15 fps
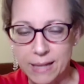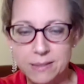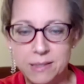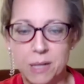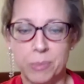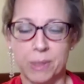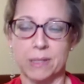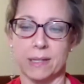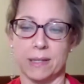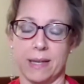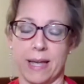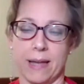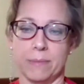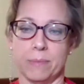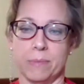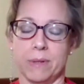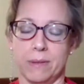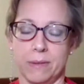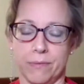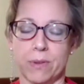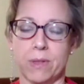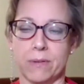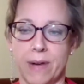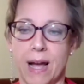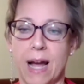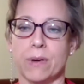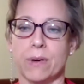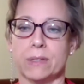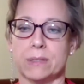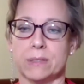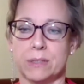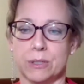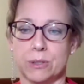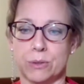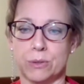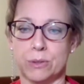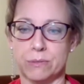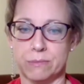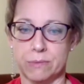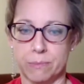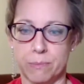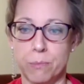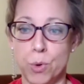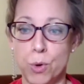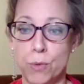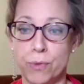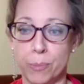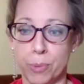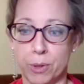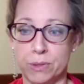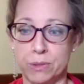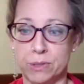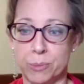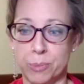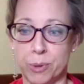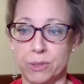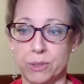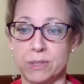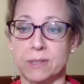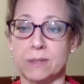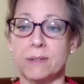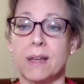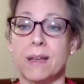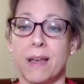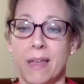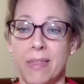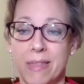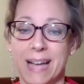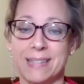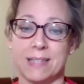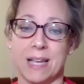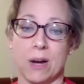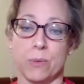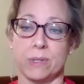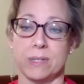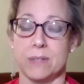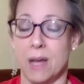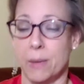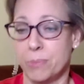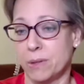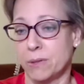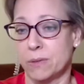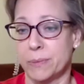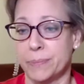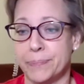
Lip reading: the ability for the virus to move from person to person. And that's how we stop this.